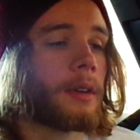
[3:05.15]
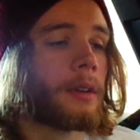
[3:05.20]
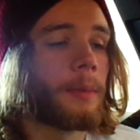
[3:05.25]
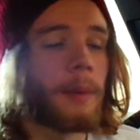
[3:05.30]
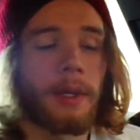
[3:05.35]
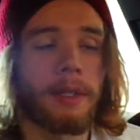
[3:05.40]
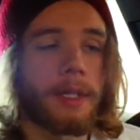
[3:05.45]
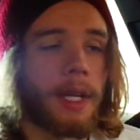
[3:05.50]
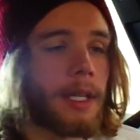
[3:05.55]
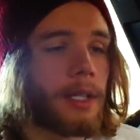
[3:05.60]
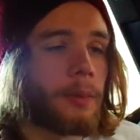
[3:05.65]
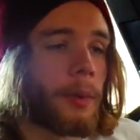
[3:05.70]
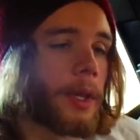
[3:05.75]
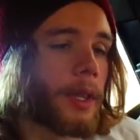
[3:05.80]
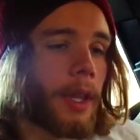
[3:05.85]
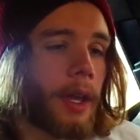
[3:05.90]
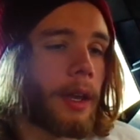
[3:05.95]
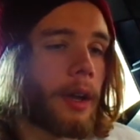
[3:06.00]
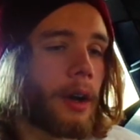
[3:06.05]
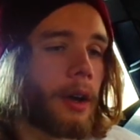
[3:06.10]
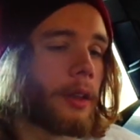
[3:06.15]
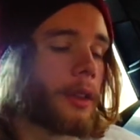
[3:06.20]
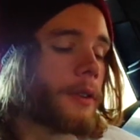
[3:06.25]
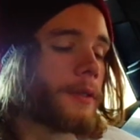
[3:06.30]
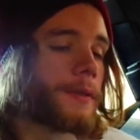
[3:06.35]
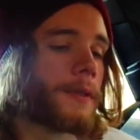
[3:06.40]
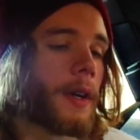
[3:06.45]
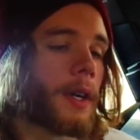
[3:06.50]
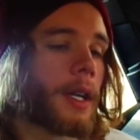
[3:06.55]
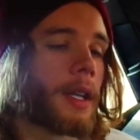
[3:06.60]
Because that's what they are. They're
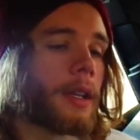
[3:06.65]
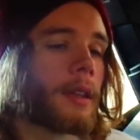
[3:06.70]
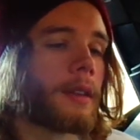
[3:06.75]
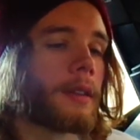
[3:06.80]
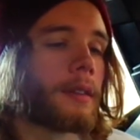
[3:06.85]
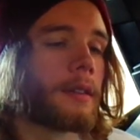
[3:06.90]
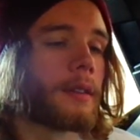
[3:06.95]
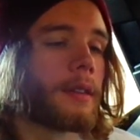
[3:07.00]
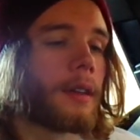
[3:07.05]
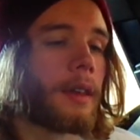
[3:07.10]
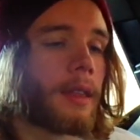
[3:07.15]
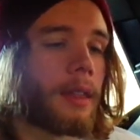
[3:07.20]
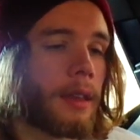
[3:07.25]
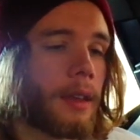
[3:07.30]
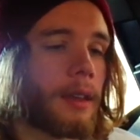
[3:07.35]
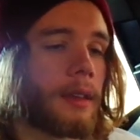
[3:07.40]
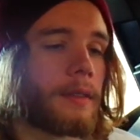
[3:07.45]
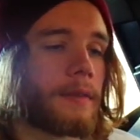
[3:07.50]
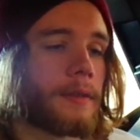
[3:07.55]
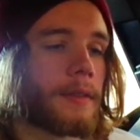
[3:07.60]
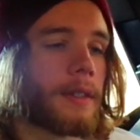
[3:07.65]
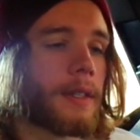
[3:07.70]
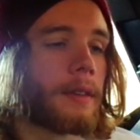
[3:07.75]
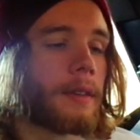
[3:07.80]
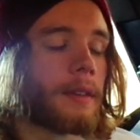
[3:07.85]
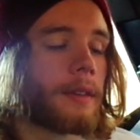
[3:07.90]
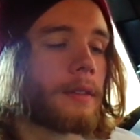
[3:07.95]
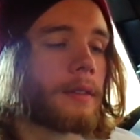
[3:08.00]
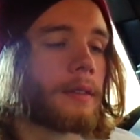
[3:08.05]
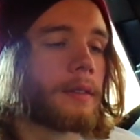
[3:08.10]
fucking thieves.
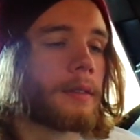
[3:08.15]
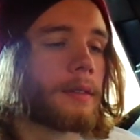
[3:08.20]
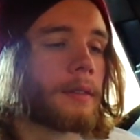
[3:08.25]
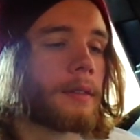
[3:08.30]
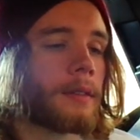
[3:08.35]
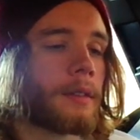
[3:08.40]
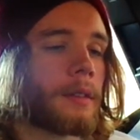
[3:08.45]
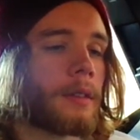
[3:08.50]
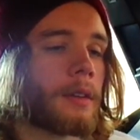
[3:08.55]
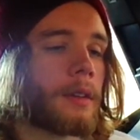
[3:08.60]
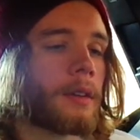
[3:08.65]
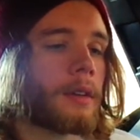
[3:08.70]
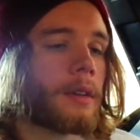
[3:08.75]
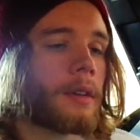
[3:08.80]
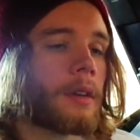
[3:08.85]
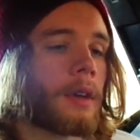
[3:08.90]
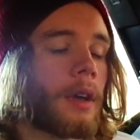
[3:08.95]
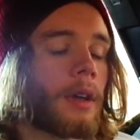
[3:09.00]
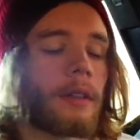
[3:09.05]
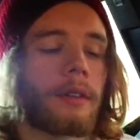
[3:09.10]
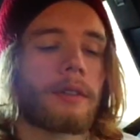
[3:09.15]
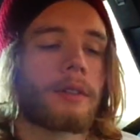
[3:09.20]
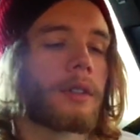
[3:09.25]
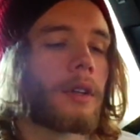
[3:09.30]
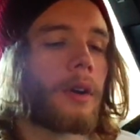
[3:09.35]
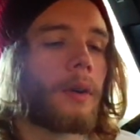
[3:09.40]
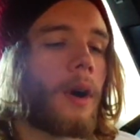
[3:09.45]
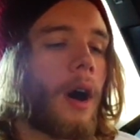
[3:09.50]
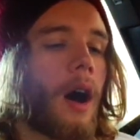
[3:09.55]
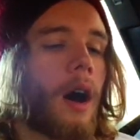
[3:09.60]
There's
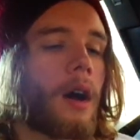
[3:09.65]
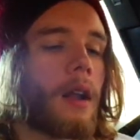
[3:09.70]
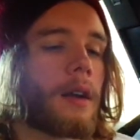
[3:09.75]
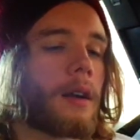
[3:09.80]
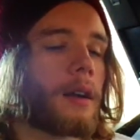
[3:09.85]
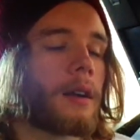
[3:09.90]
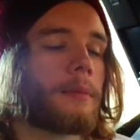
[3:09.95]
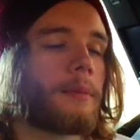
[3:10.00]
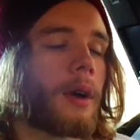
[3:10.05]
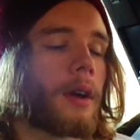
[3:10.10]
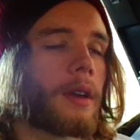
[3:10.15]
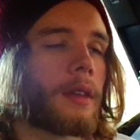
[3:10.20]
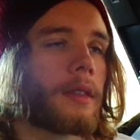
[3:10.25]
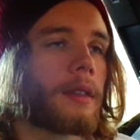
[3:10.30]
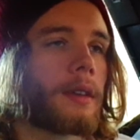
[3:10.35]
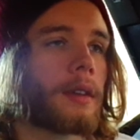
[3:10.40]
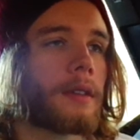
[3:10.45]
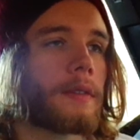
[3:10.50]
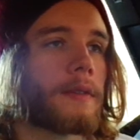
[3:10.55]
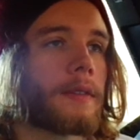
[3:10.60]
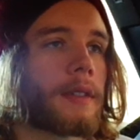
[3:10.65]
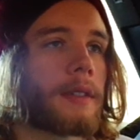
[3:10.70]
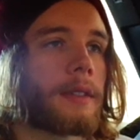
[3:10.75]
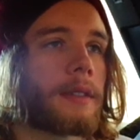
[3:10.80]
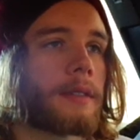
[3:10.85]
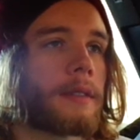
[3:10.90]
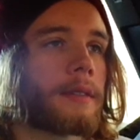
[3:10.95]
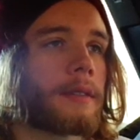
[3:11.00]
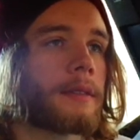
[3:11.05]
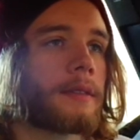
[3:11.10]
no honor among thieves.
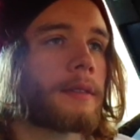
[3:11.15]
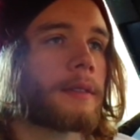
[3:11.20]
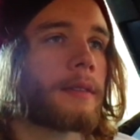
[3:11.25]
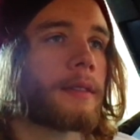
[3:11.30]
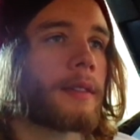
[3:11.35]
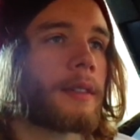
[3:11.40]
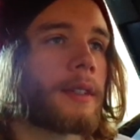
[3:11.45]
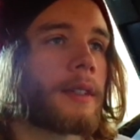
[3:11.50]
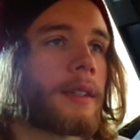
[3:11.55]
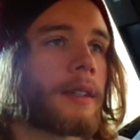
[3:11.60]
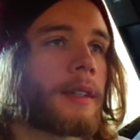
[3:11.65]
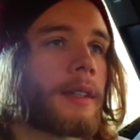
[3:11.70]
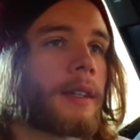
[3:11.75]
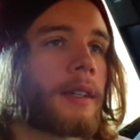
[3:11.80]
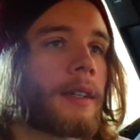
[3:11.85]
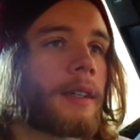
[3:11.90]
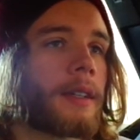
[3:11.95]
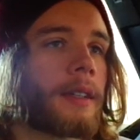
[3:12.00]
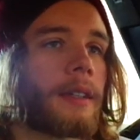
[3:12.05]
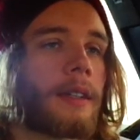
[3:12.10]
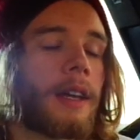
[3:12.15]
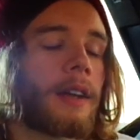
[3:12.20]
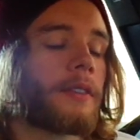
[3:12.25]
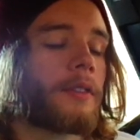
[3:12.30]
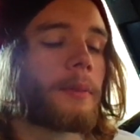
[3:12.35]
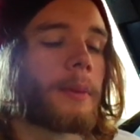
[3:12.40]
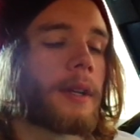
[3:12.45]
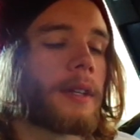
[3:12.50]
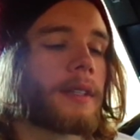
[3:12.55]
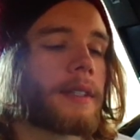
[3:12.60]

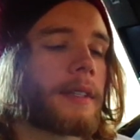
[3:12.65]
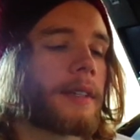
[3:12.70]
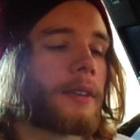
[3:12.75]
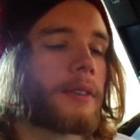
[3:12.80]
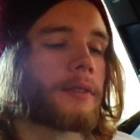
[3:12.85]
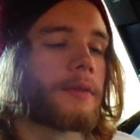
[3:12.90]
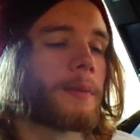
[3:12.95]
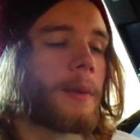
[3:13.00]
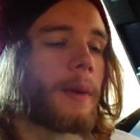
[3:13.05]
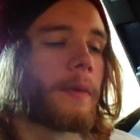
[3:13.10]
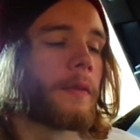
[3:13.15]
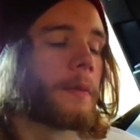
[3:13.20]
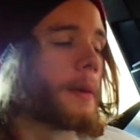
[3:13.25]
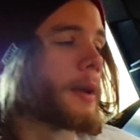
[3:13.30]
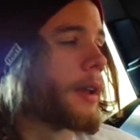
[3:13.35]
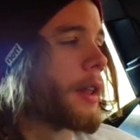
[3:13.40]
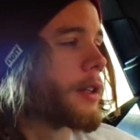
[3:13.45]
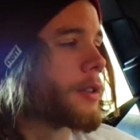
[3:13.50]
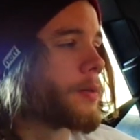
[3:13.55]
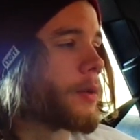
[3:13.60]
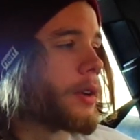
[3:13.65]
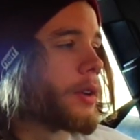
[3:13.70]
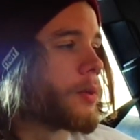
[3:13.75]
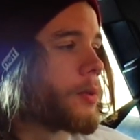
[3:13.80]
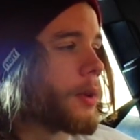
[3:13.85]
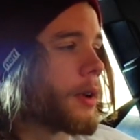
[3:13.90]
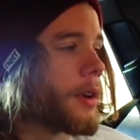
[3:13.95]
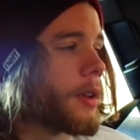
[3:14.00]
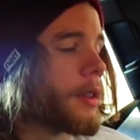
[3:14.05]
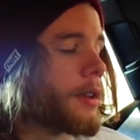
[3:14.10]
Everybody steals from everybody. That's why you
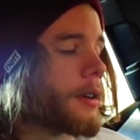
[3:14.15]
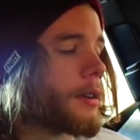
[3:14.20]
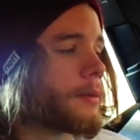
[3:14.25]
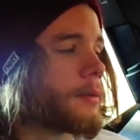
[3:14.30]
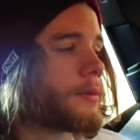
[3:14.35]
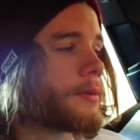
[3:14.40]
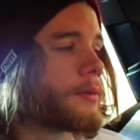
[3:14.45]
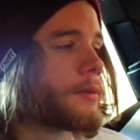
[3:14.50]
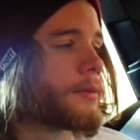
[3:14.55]
work alone.